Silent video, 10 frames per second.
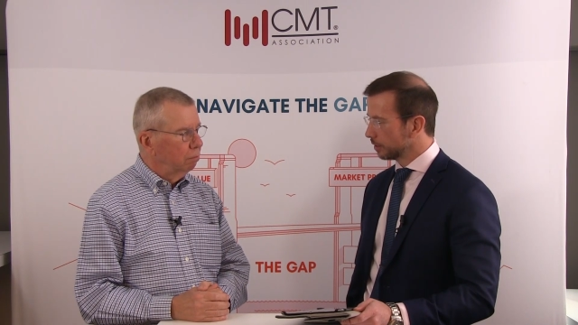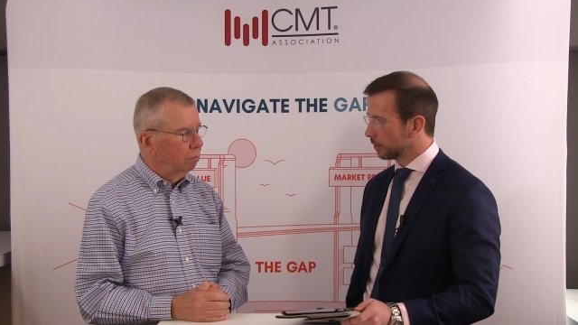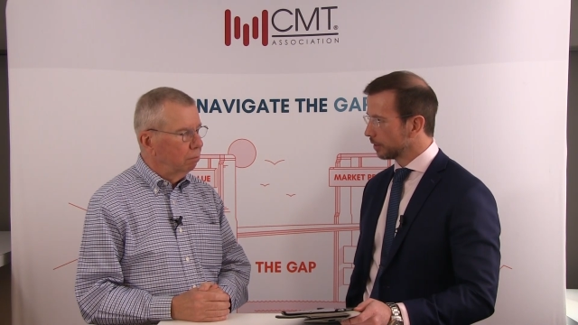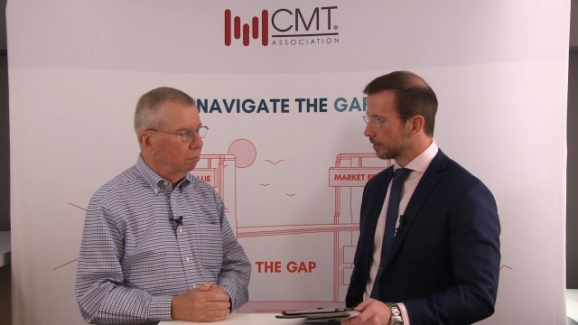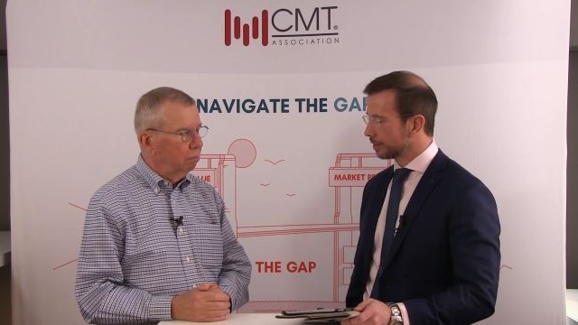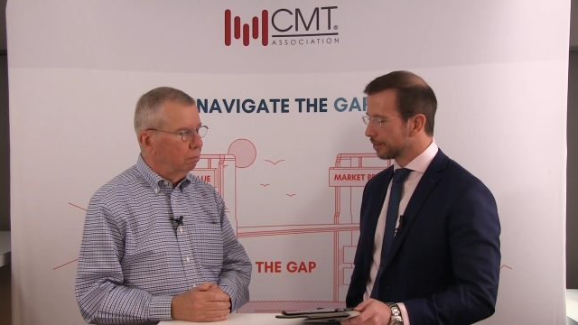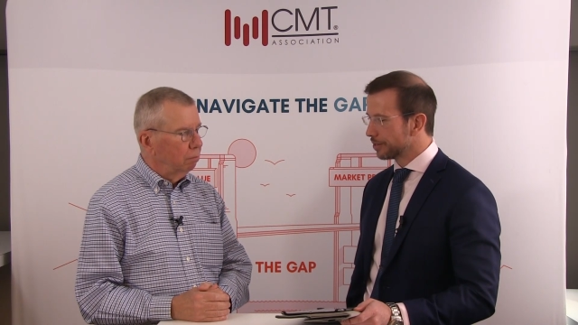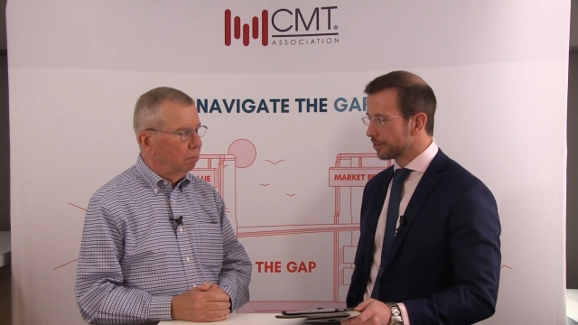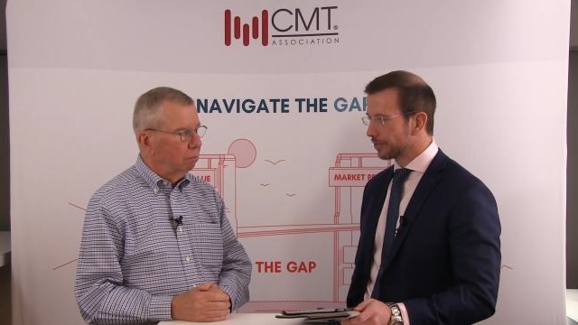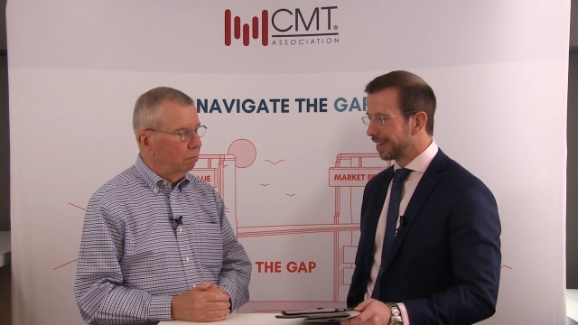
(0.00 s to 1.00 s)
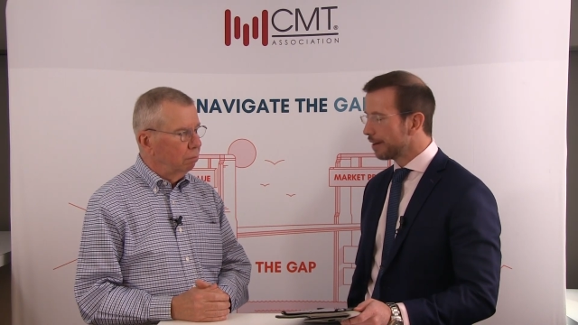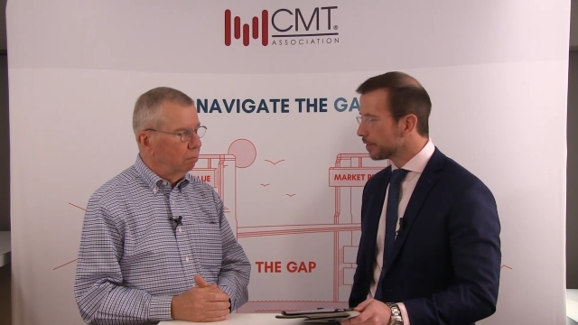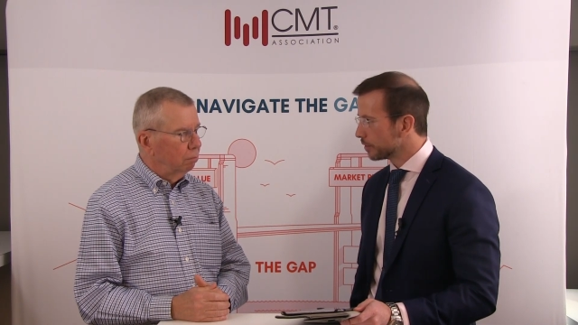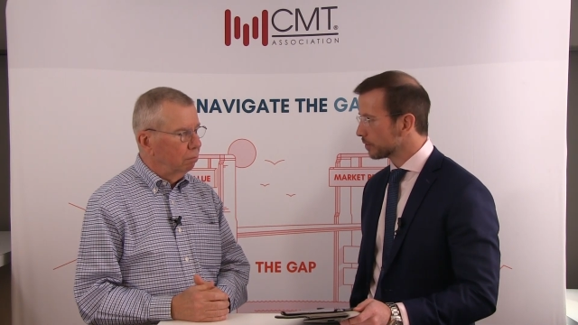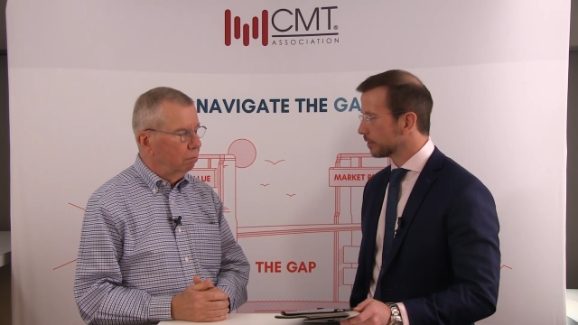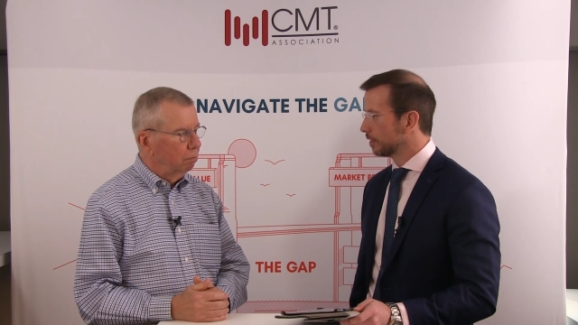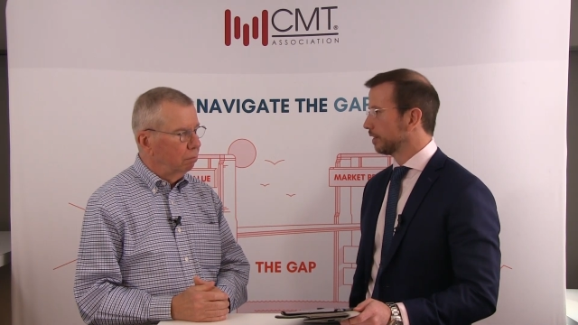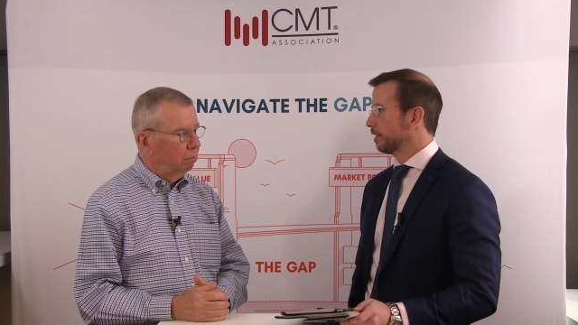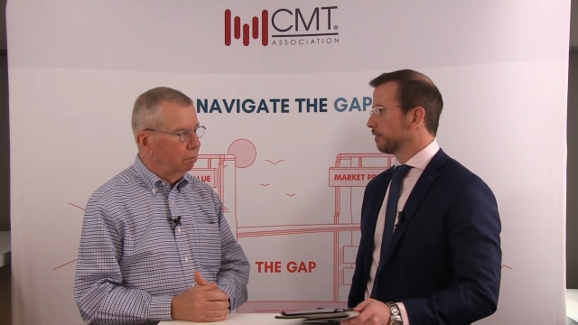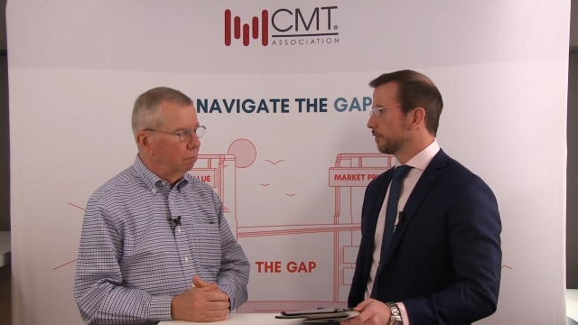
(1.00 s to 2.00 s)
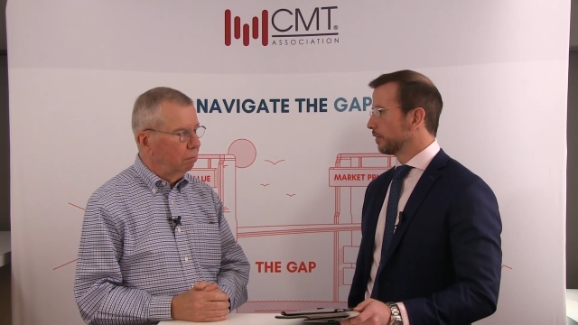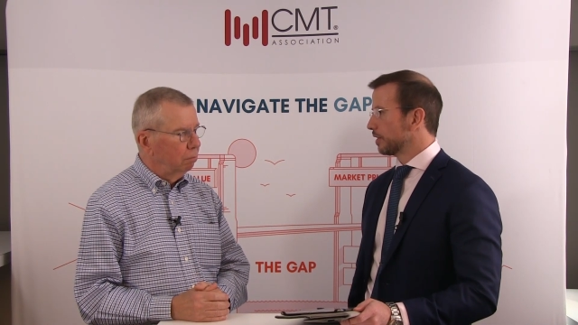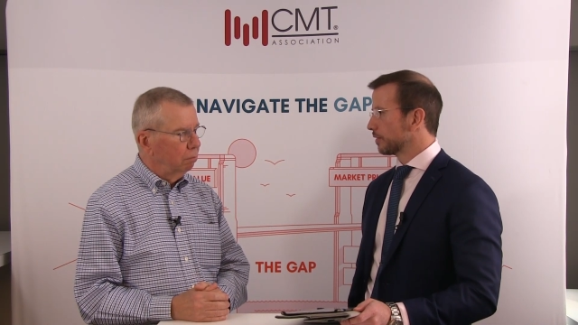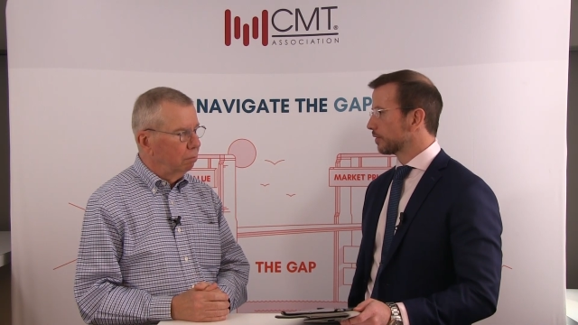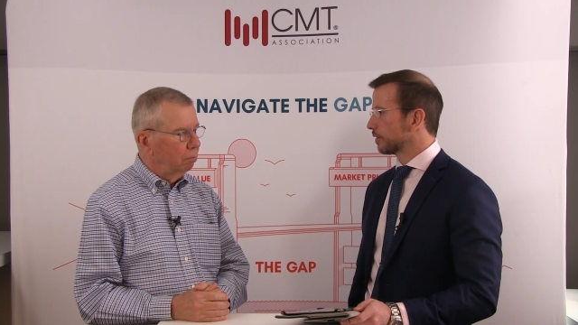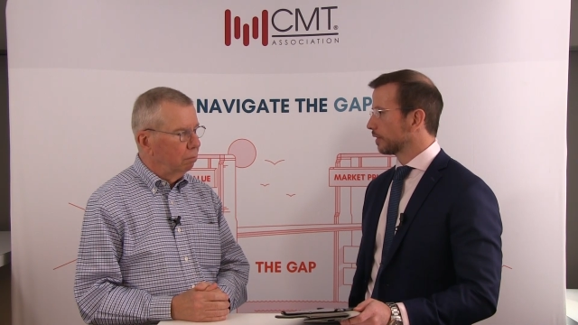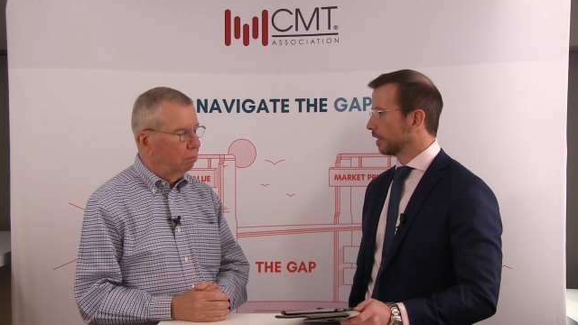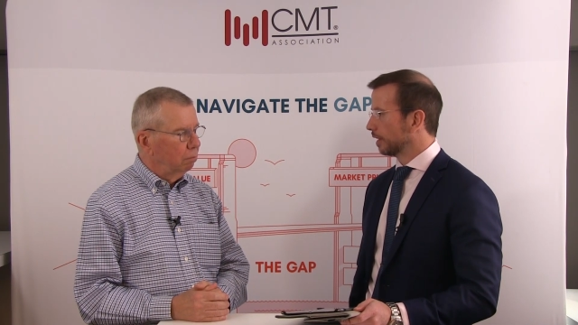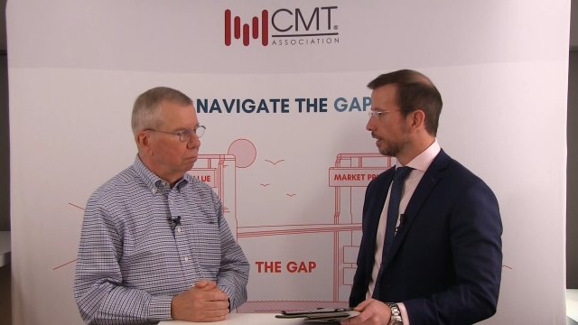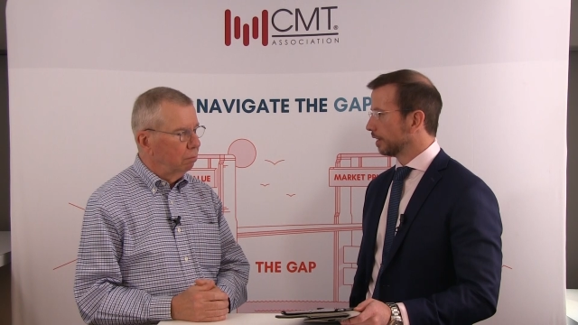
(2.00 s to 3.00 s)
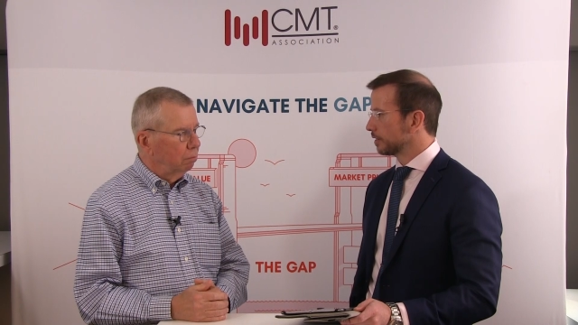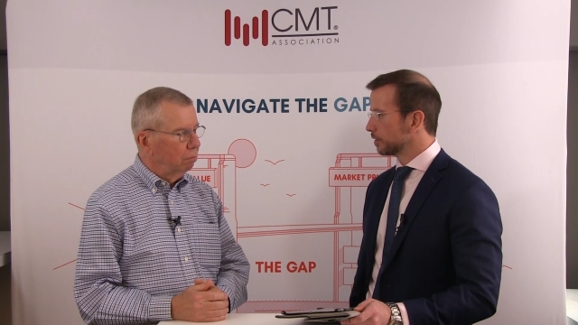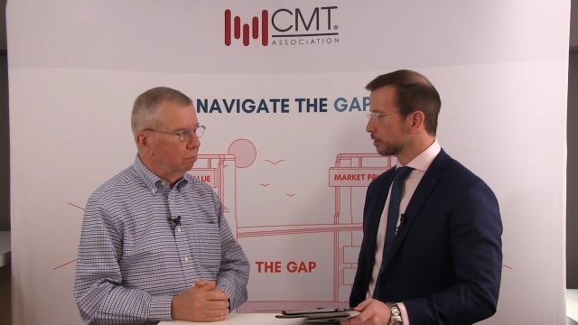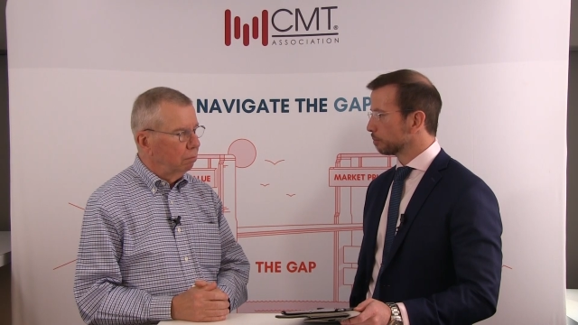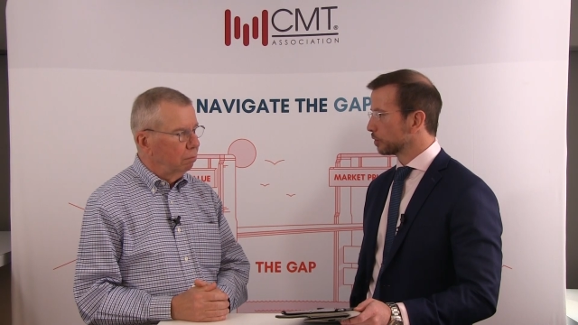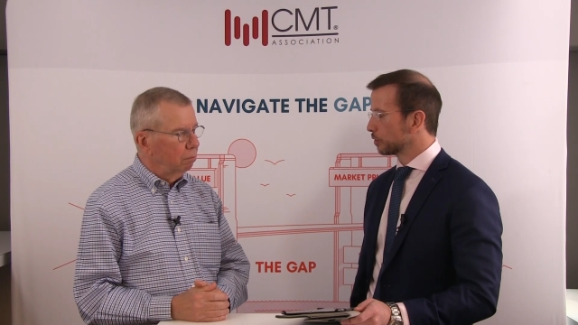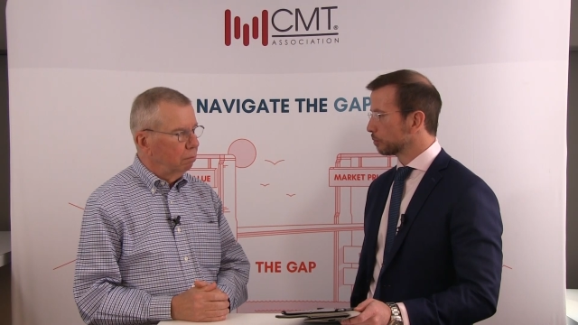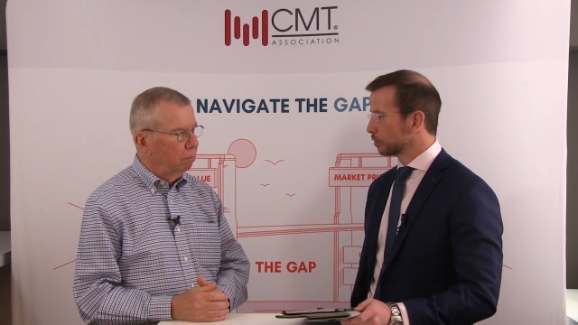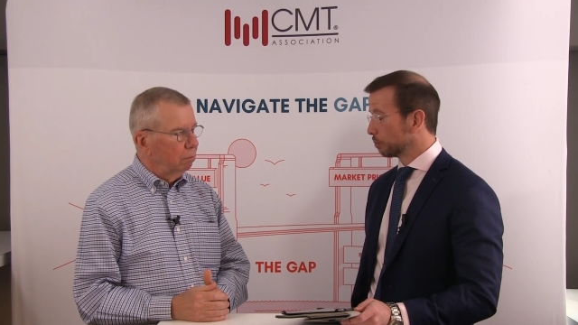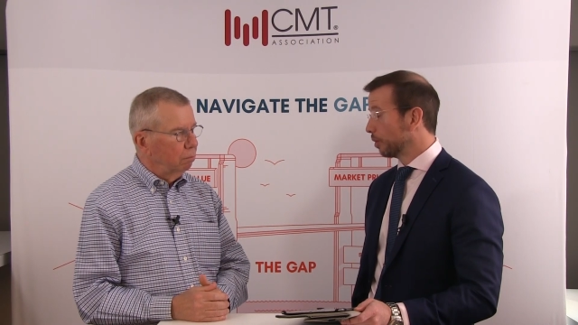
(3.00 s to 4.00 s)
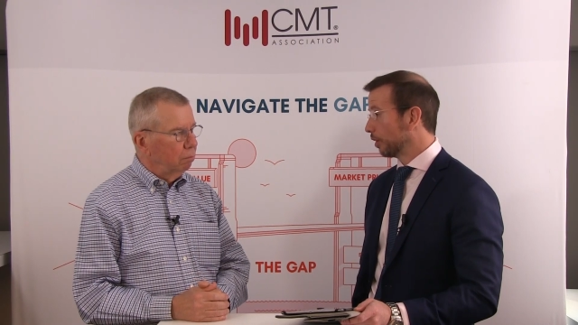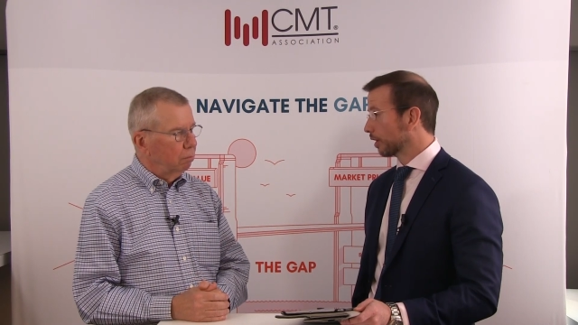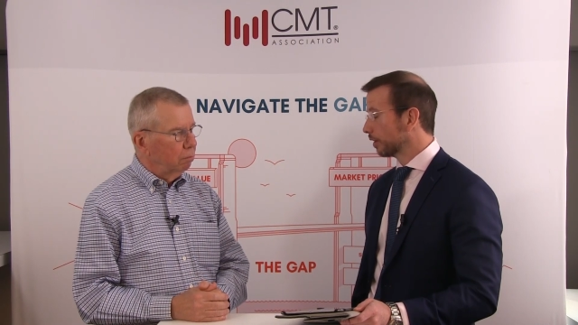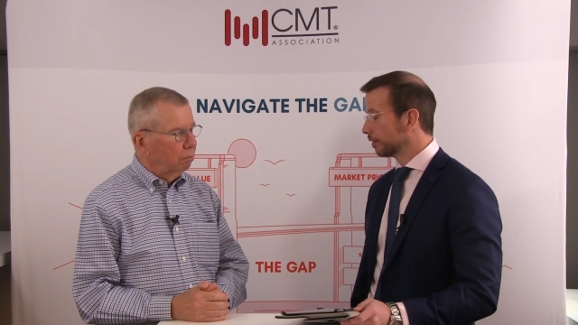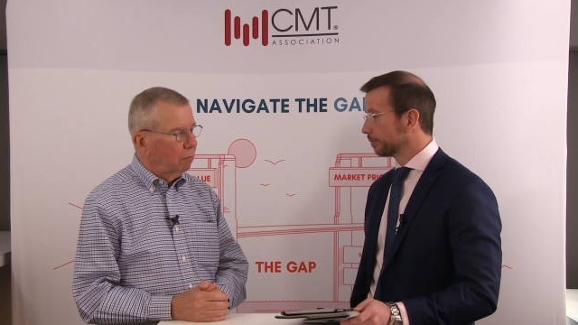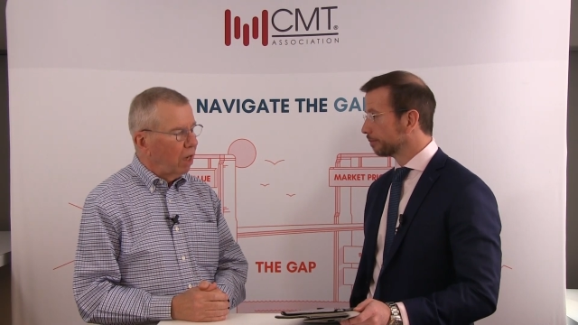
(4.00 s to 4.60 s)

Speaker 1: you know, that there is evidence for this system to work?